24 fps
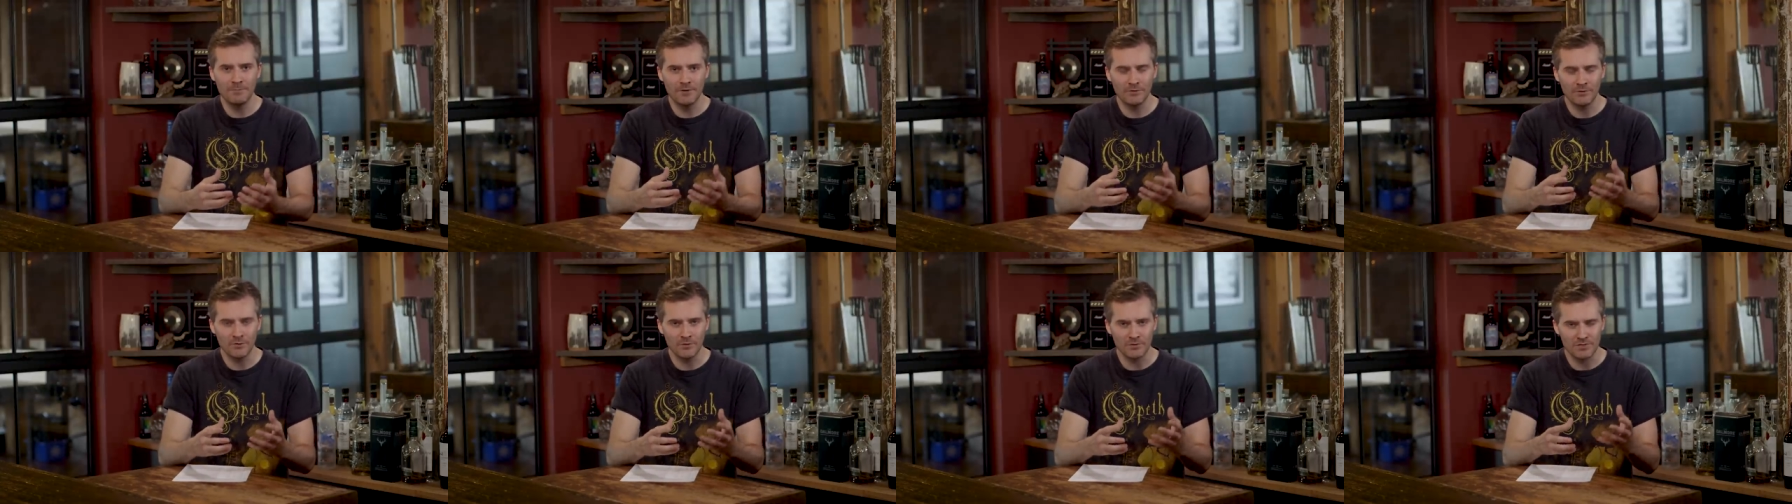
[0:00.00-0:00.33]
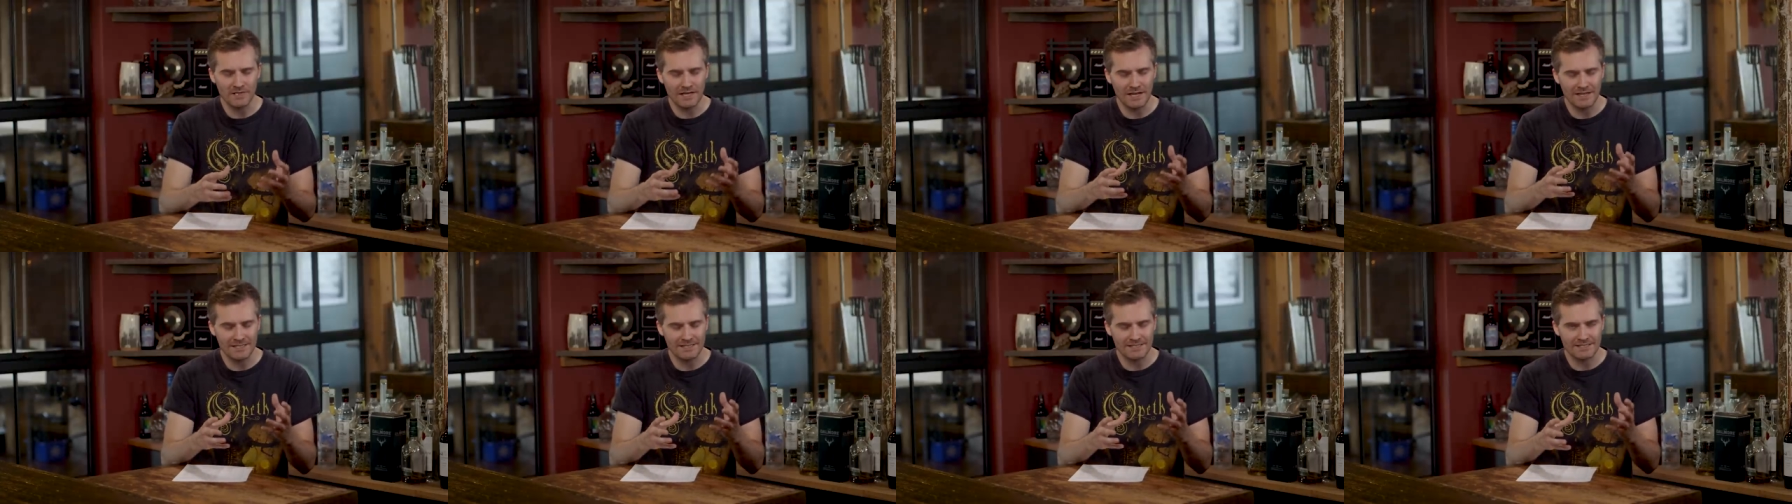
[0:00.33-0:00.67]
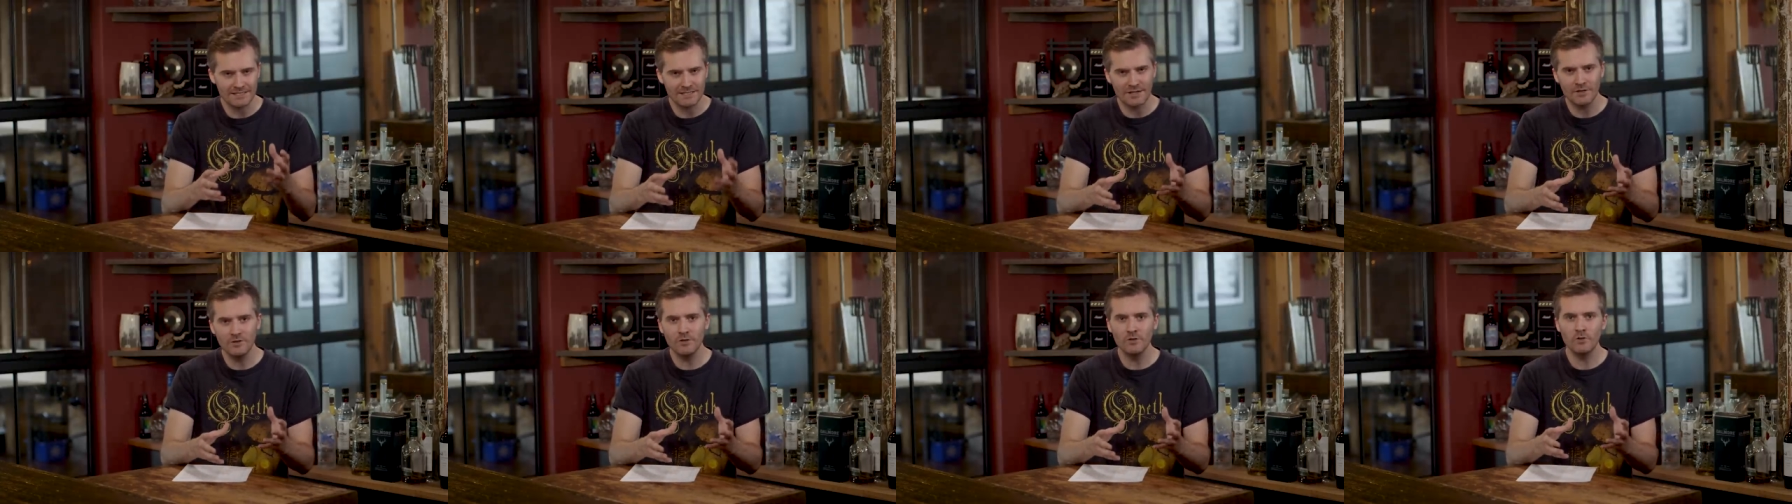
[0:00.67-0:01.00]
but those kind of
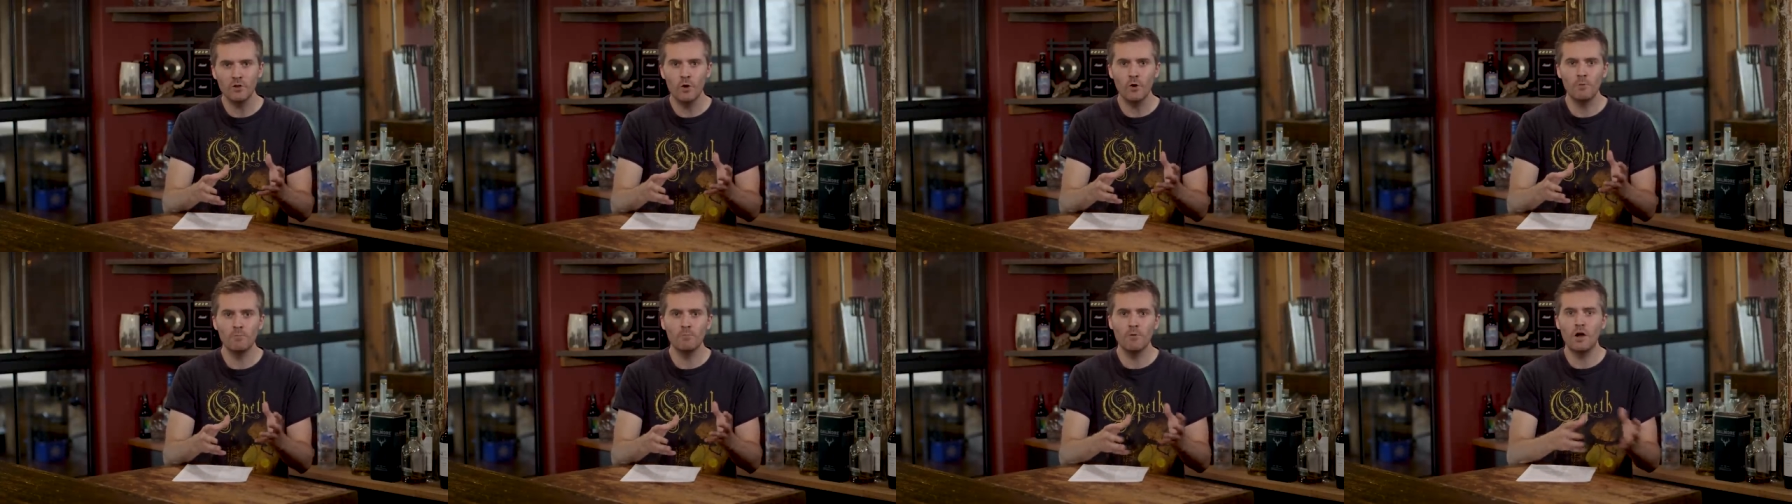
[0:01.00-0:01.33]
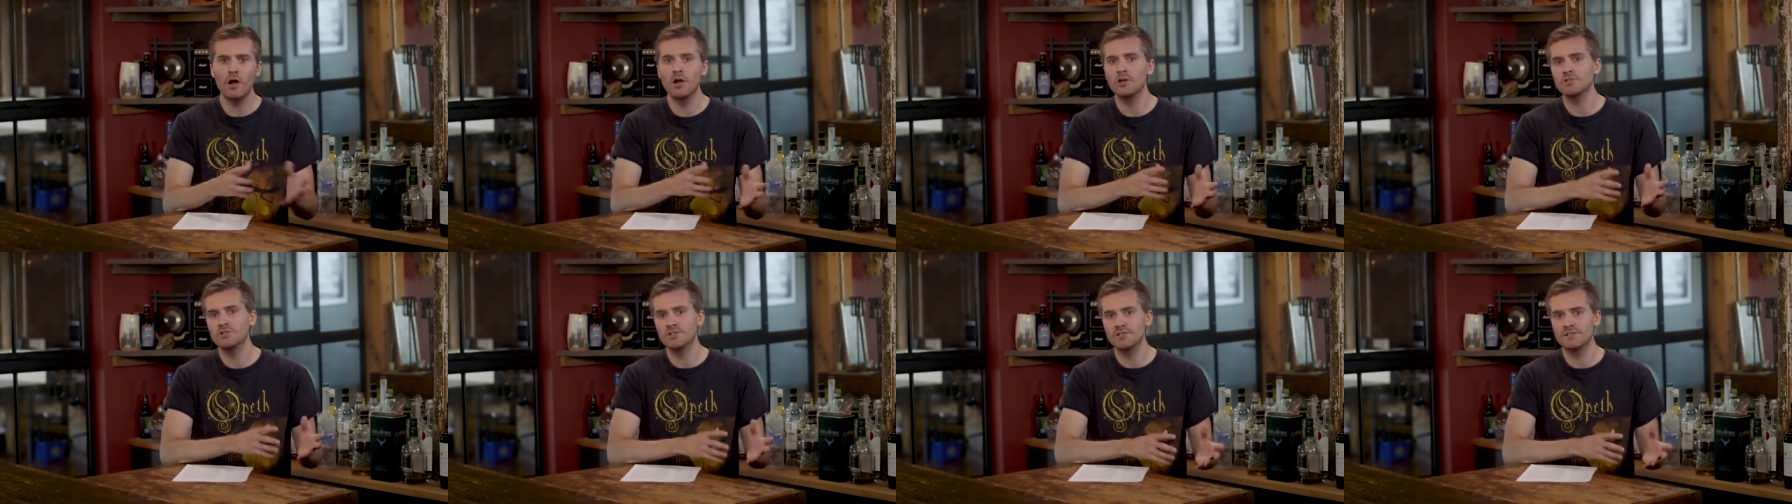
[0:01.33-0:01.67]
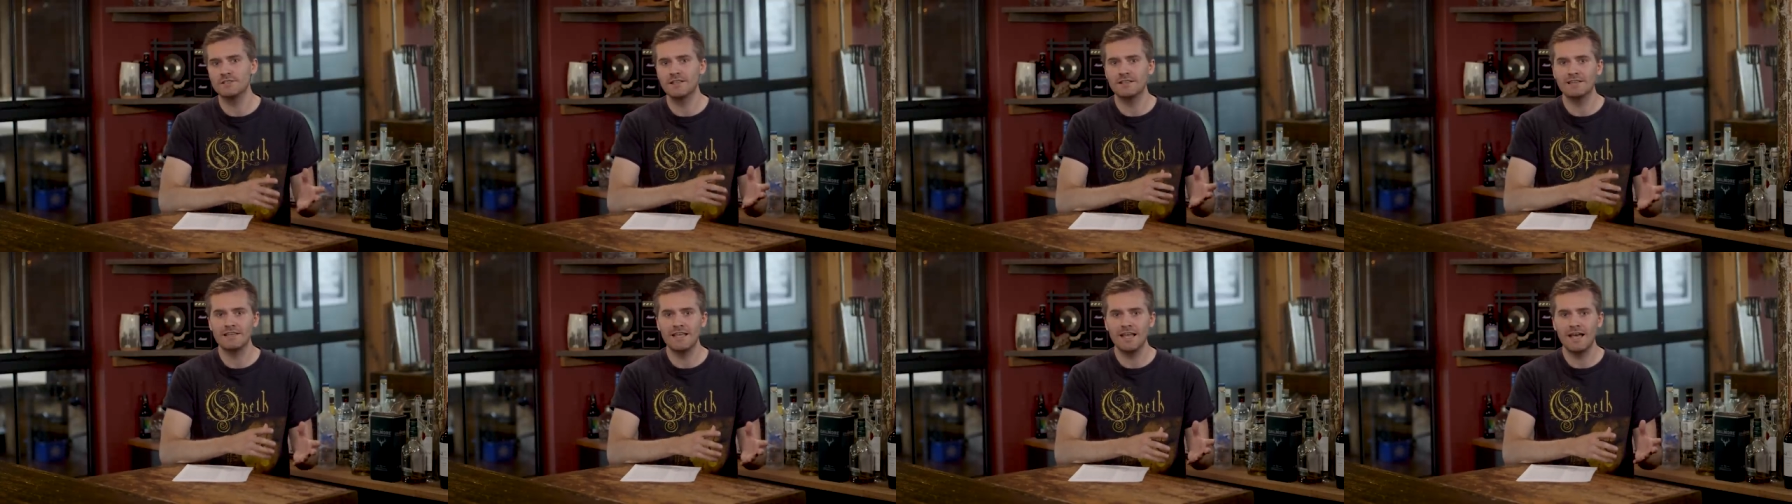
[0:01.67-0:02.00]
subtle homages
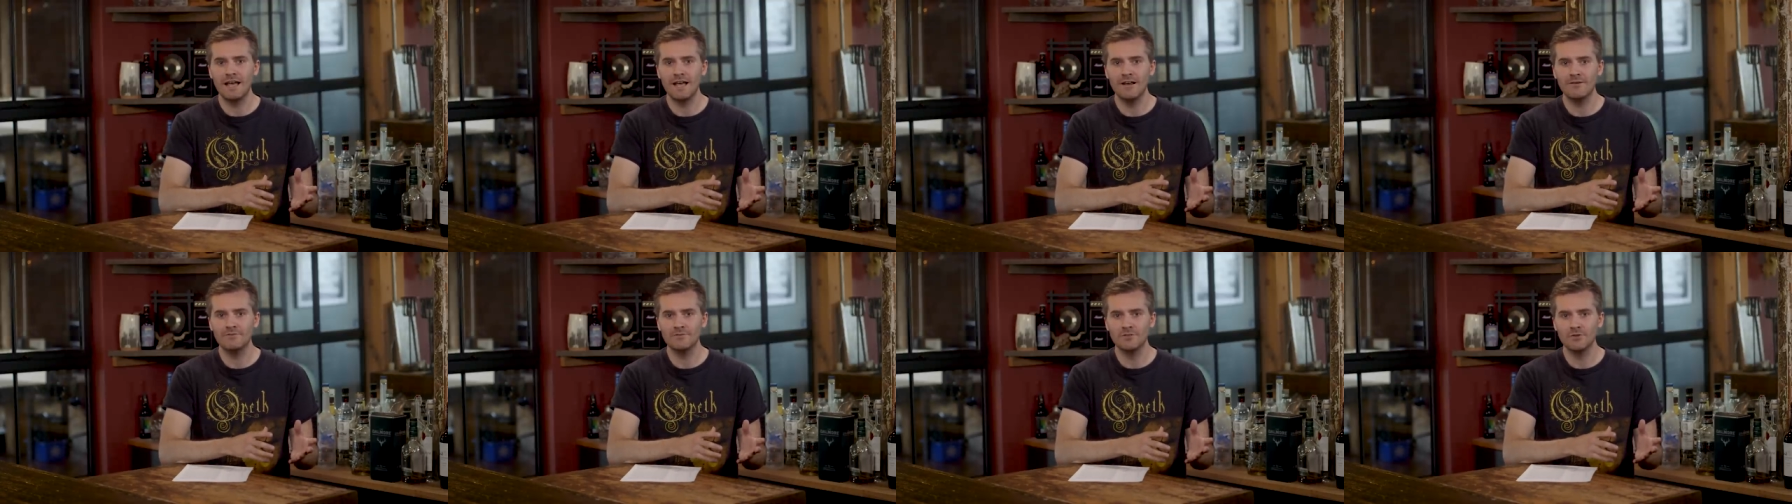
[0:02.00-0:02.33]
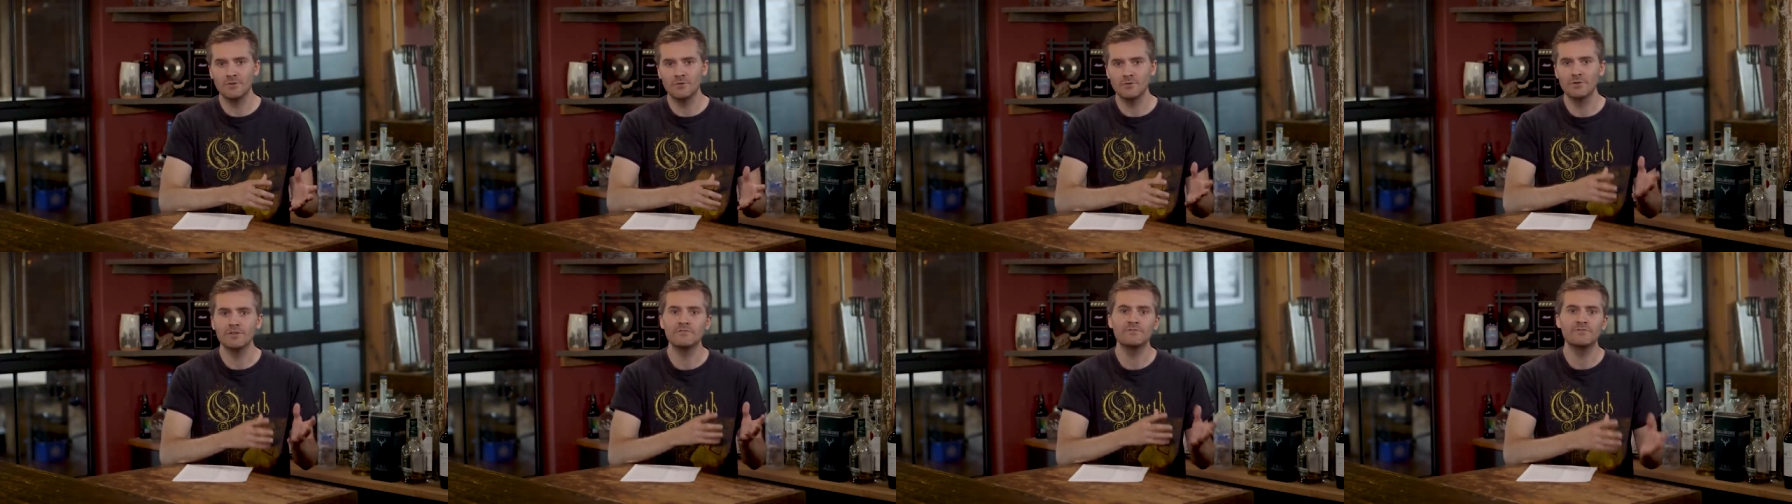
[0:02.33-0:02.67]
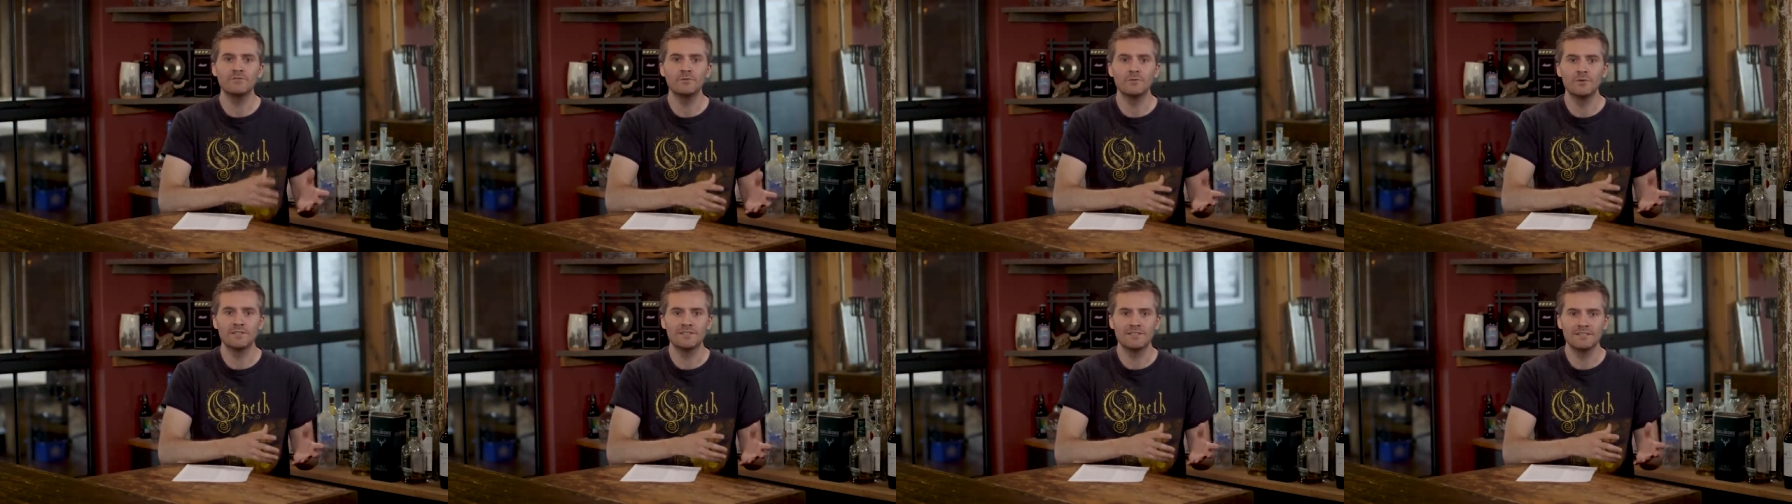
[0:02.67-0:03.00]
that they have to their
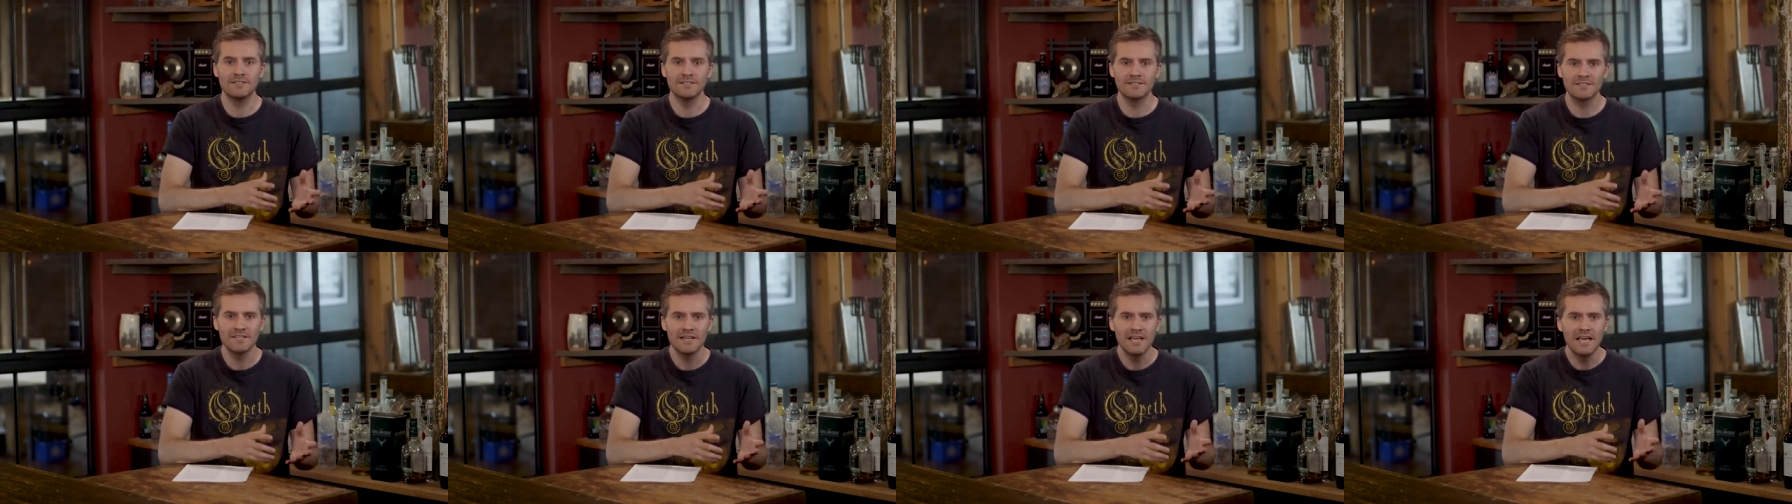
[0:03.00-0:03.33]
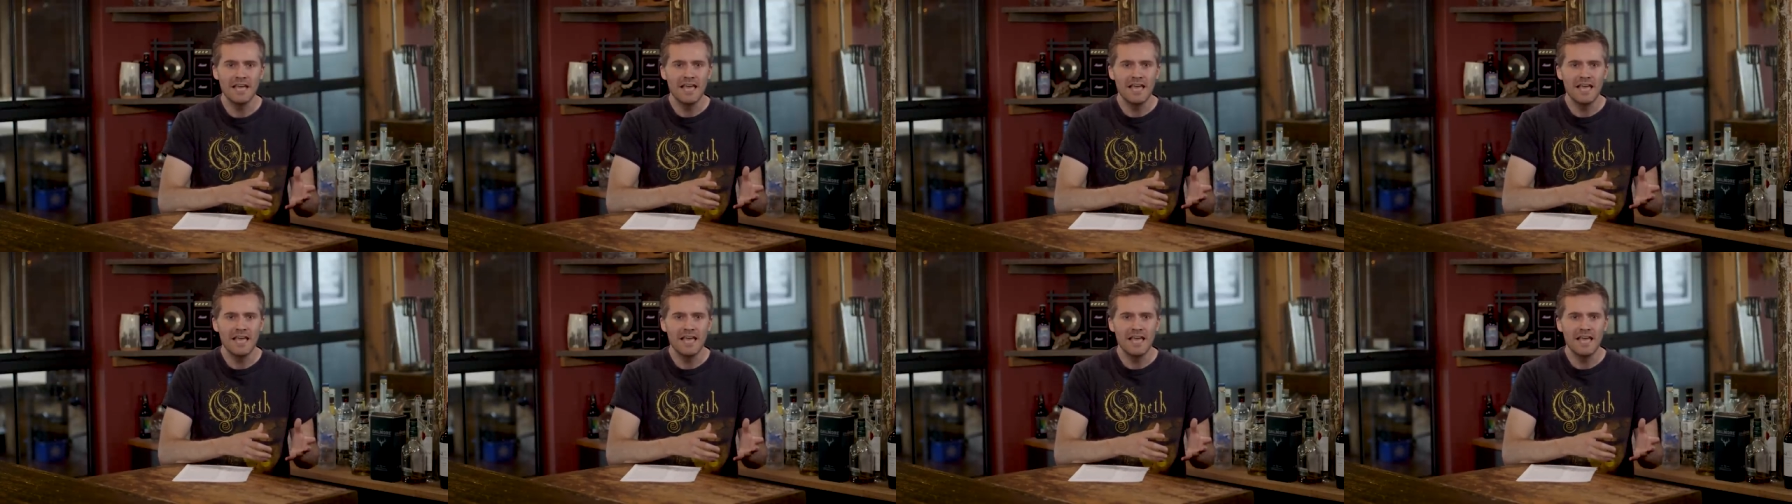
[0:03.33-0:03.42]
influences,